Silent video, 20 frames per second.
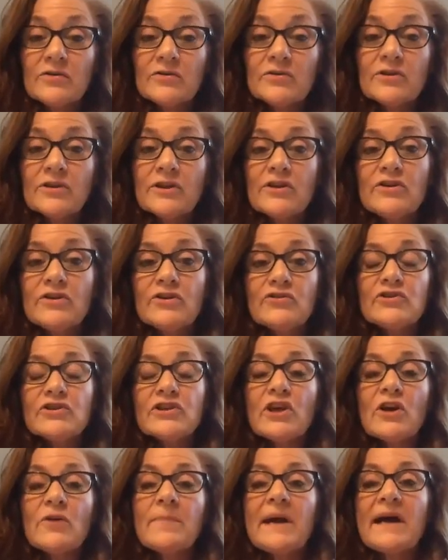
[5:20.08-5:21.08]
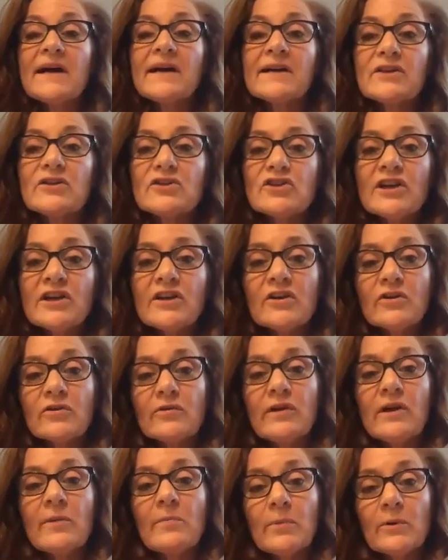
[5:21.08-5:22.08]
Can you go back and check your
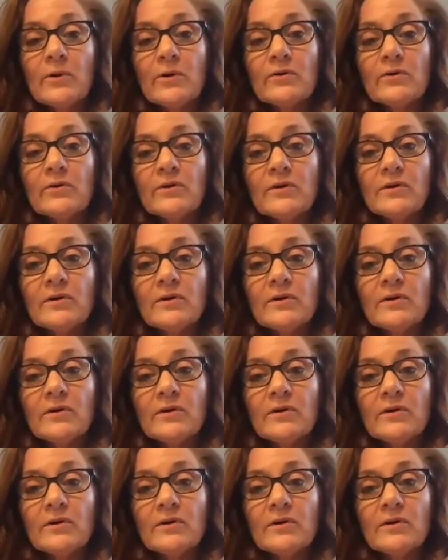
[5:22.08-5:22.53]
number?